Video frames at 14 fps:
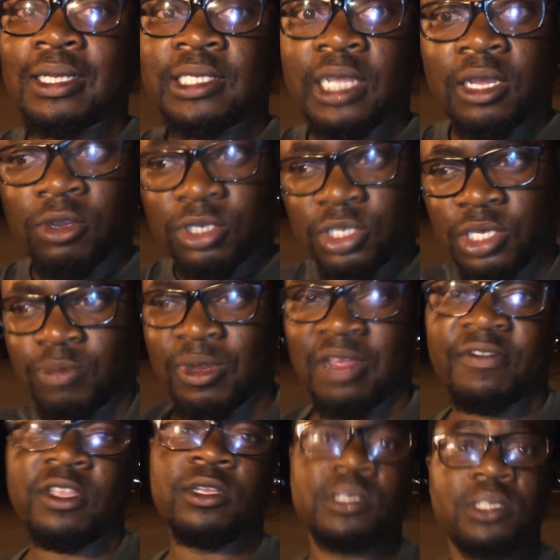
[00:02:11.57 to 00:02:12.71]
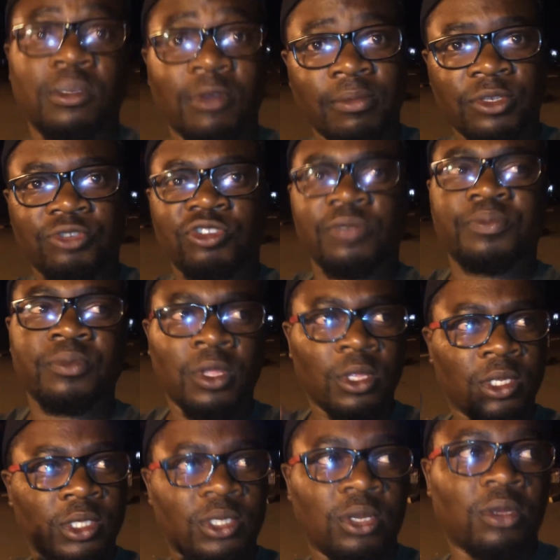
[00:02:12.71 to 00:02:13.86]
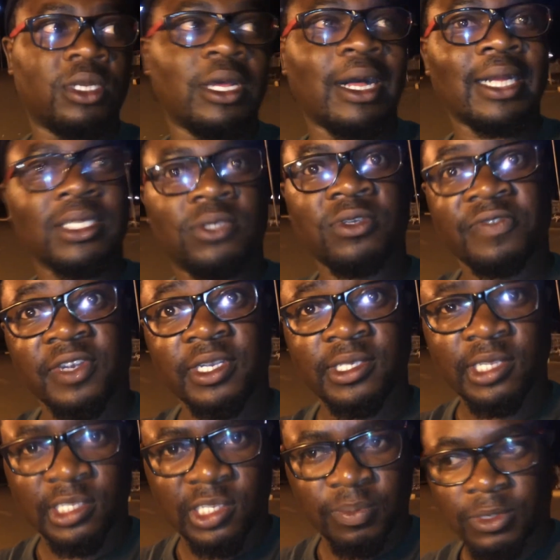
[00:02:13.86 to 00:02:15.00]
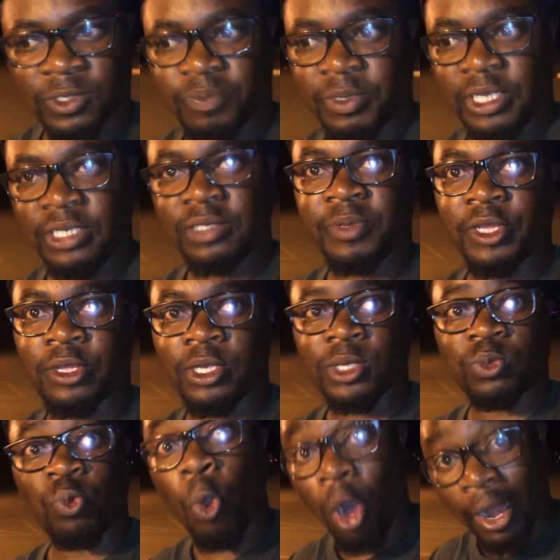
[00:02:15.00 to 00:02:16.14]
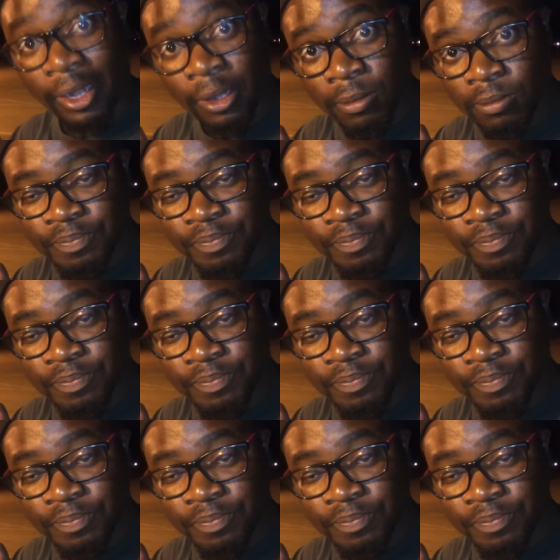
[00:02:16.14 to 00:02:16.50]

take caution. Whenever you see a rumble strip, slow down to a very sensible speed because, one,